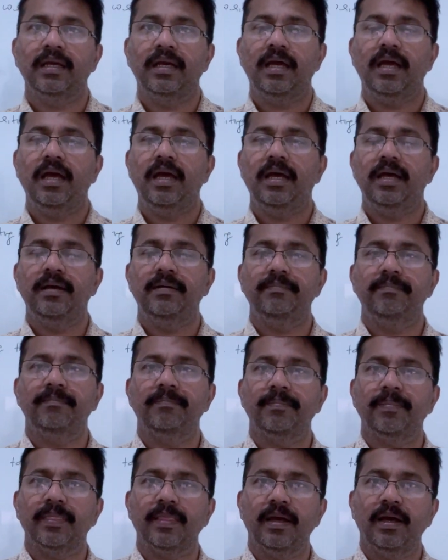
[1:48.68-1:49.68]

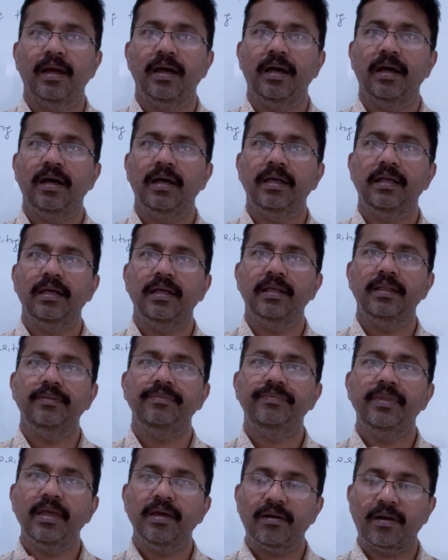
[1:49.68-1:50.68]

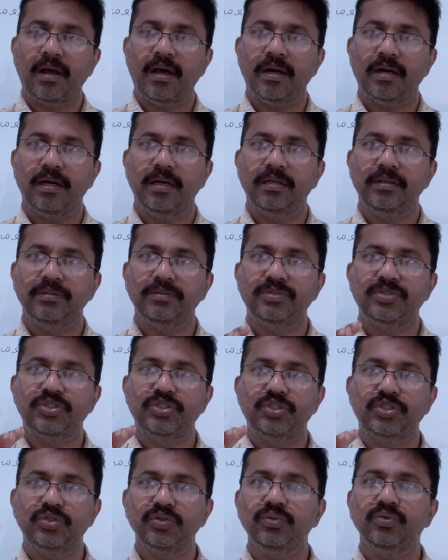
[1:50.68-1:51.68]
There are
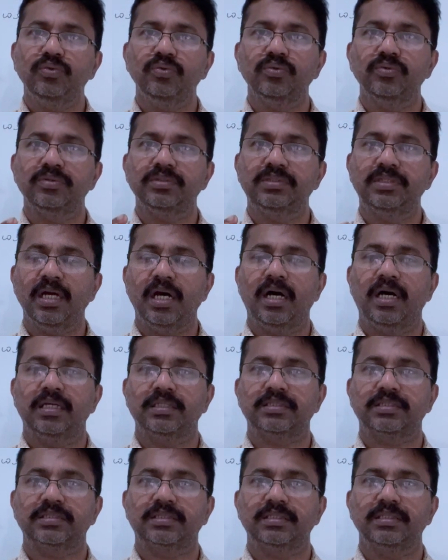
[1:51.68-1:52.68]
2
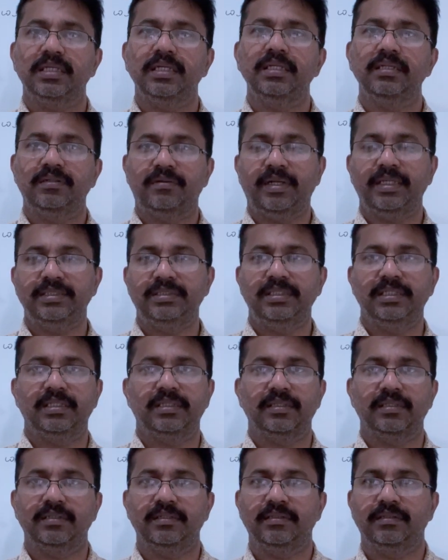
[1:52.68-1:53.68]
tasks in writing.
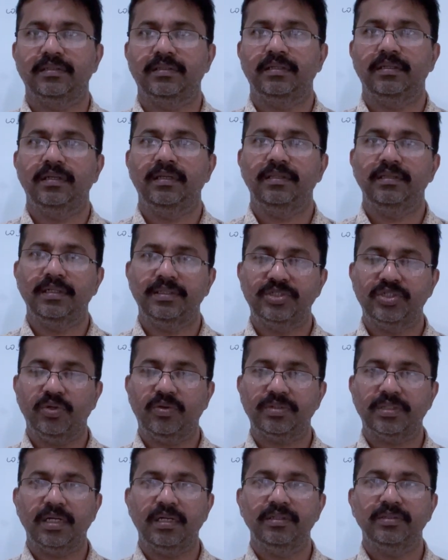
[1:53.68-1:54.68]
The
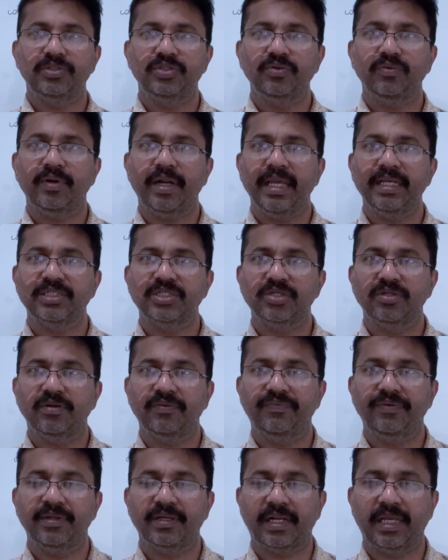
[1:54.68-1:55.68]
total duration
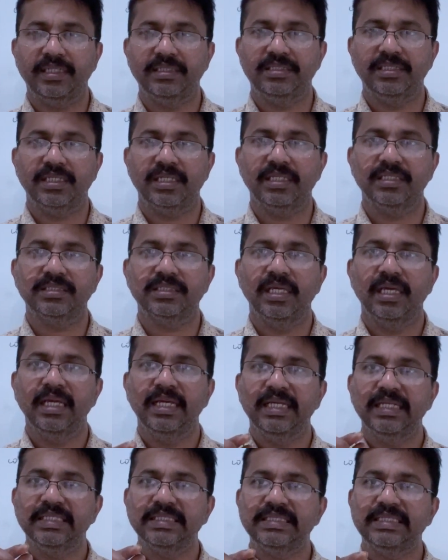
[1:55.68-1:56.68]
of your writing is
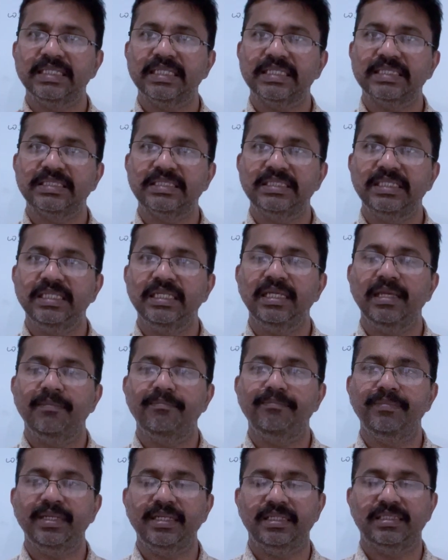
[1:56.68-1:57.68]
60
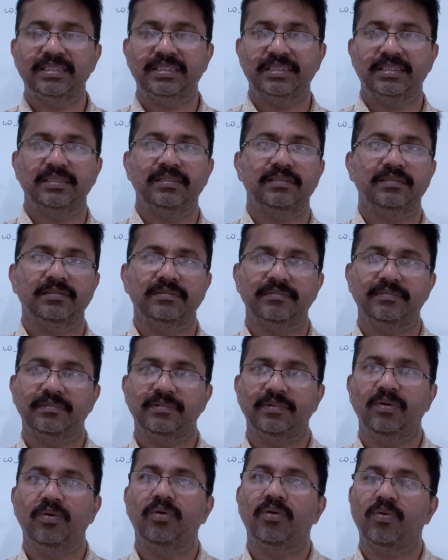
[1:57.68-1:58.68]
minutes
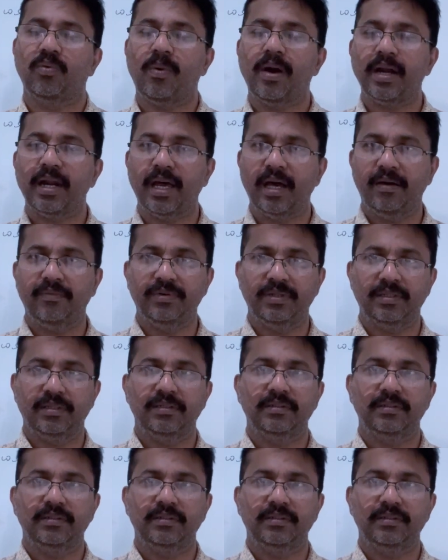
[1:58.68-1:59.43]
or 1 hour.